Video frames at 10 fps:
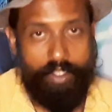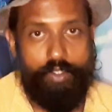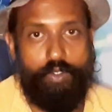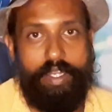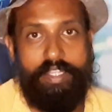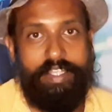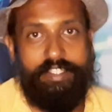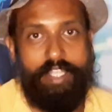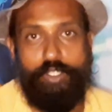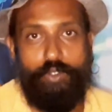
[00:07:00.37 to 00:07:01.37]
So any things
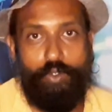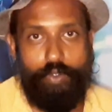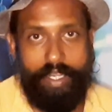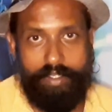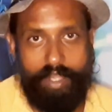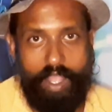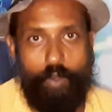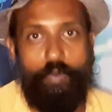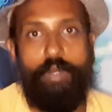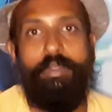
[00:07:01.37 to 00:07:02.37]
that you do right now
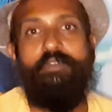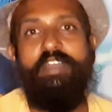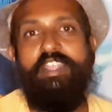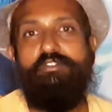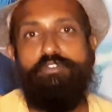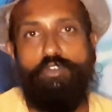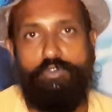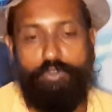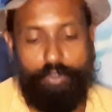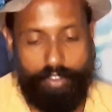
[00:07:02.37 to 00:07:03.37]
will be very
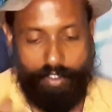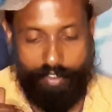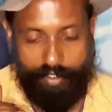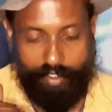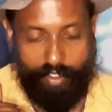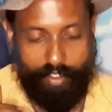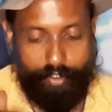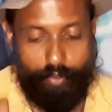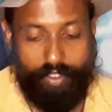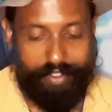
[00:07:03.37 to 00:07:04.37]
fruitful
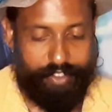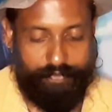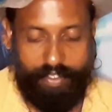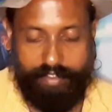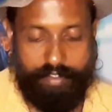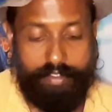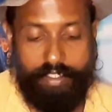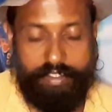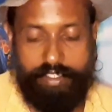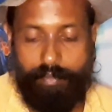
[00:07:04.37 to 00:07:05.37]
during this phase,
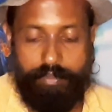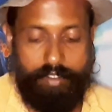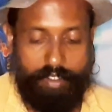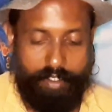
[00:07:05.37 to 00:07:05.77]
it seems.